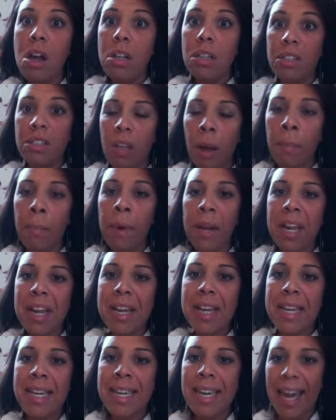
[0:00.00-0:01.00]

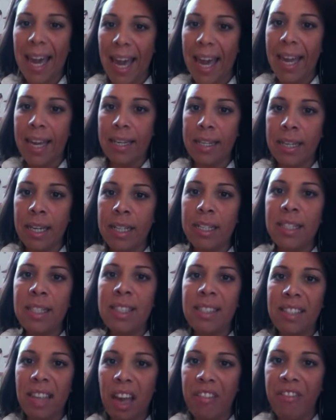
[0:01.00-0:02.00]
Somebody gained
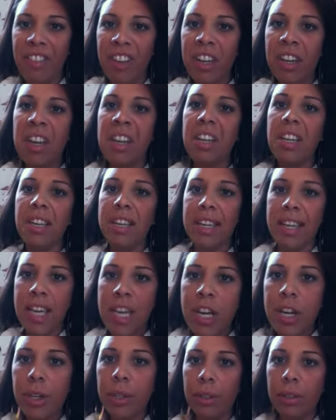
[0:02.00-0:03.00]
7
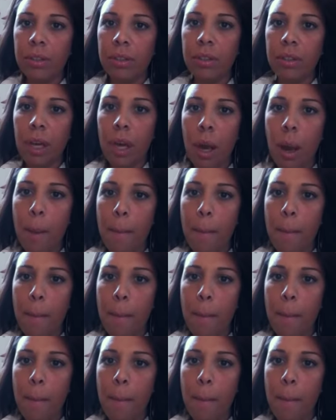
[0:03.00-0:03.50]
years